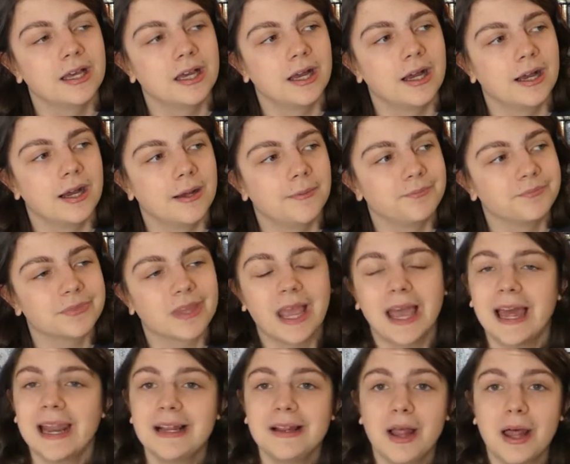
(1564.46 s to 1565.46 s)

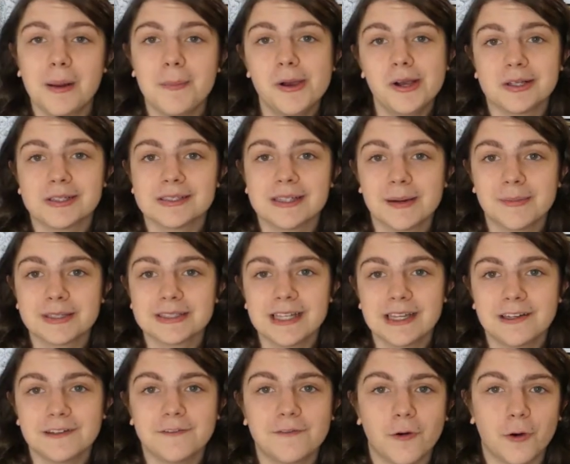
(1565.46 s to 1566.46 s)
had a lot of books that I'm
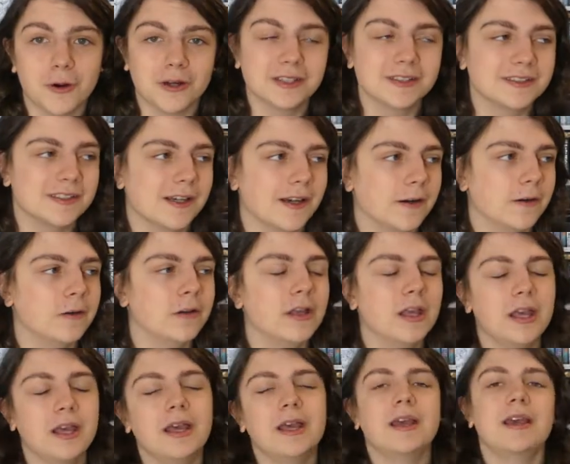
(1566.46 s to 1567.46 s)
excited for. So
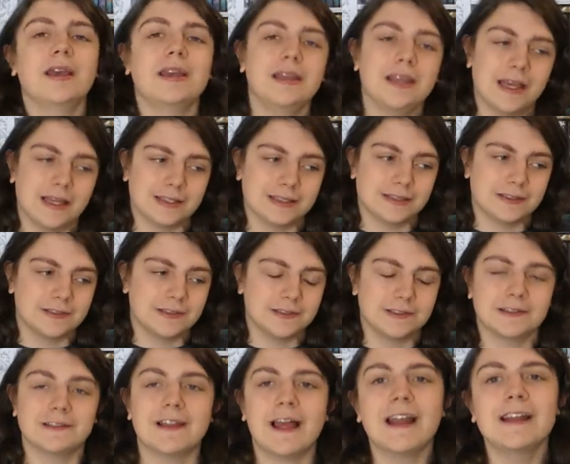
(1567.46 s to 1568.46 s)

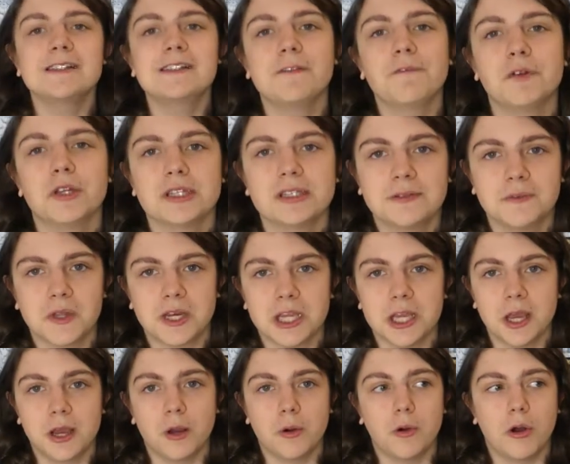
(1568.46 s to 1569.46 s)
yes, that is it for this
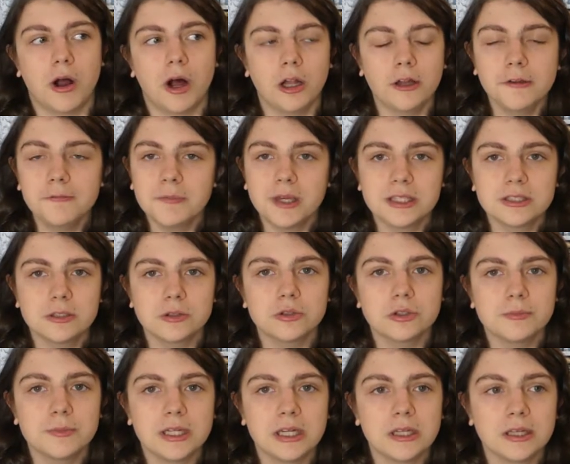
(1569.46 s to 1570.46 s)
video. All of my
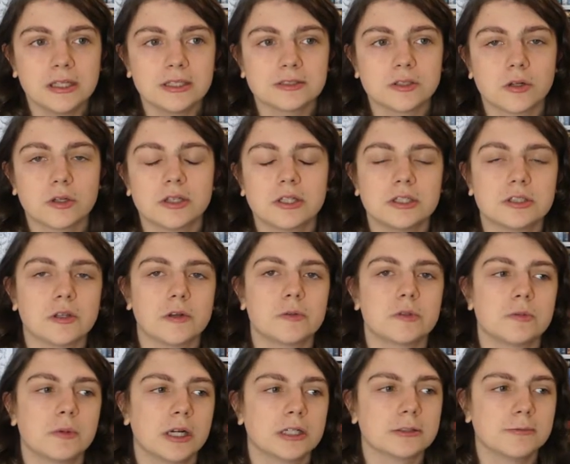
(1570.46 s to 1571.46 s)
social media links are in the
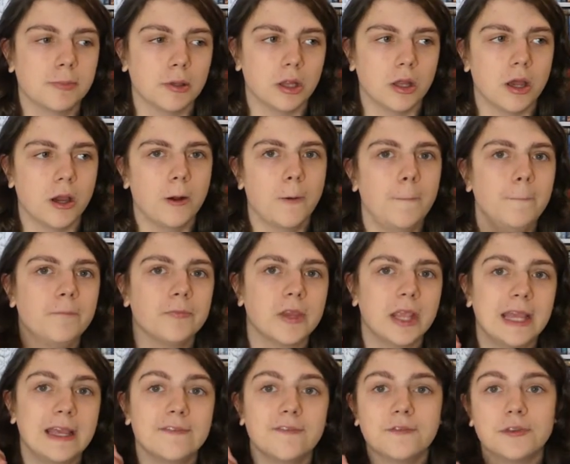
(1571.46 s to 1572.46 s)
description box below.
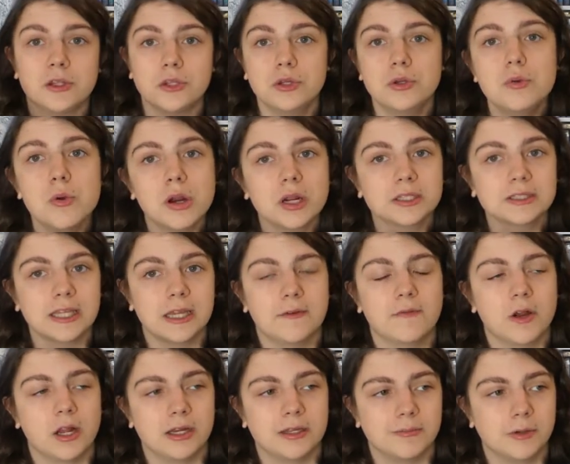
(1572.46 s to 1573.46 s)
If you are excited
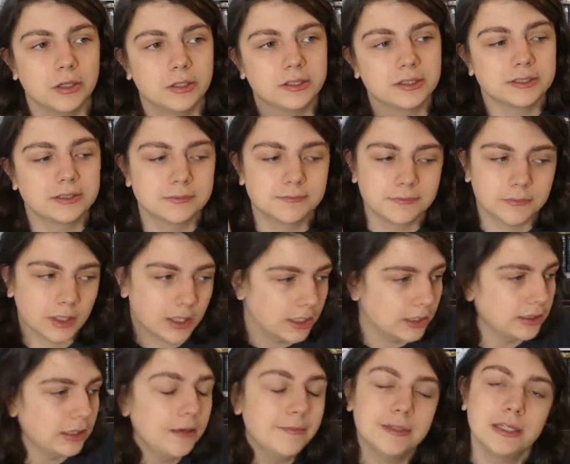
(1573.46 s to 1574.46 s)
for any books,
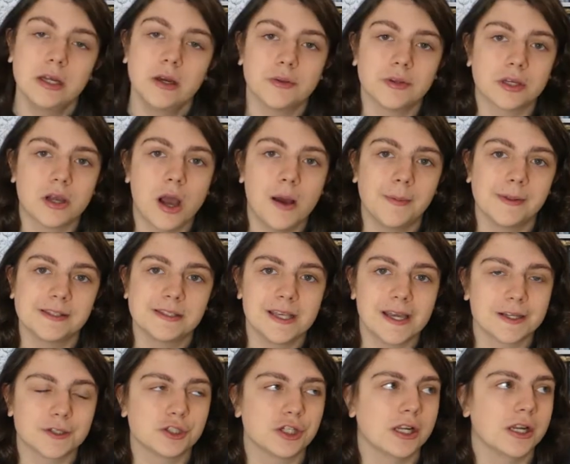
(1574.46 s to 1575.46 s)
let me know in the comment
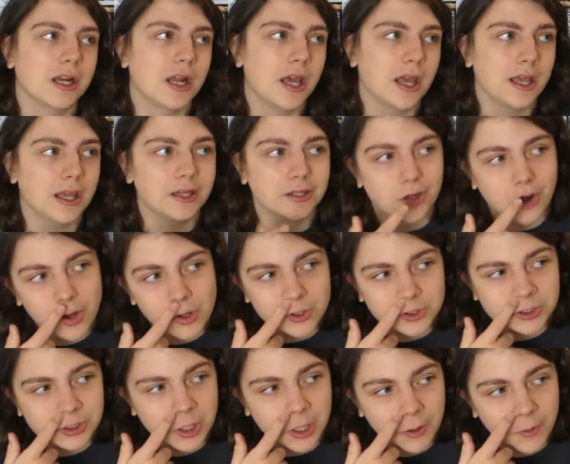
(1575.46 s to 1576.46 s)
section. And
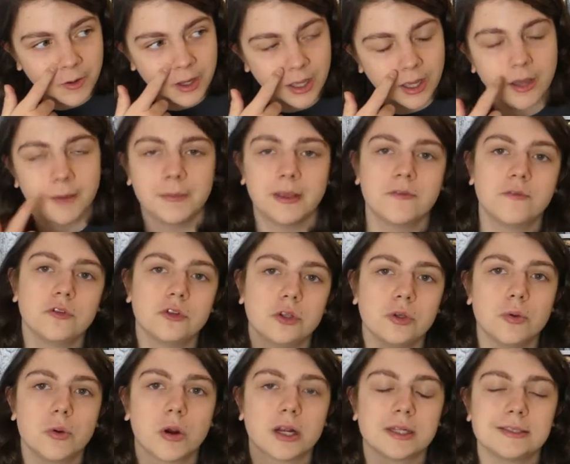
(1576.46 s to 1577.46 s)
also, if
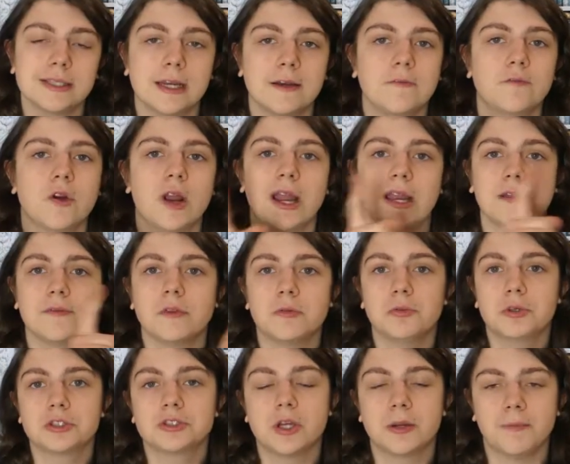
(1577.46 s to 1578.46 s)
you are excited for any of the
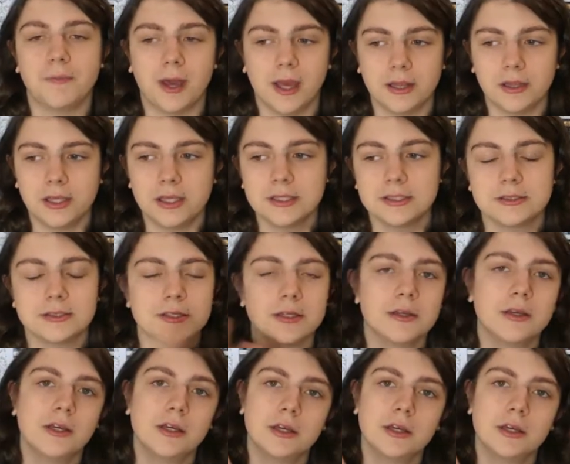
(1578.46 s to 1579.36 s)
books on my list,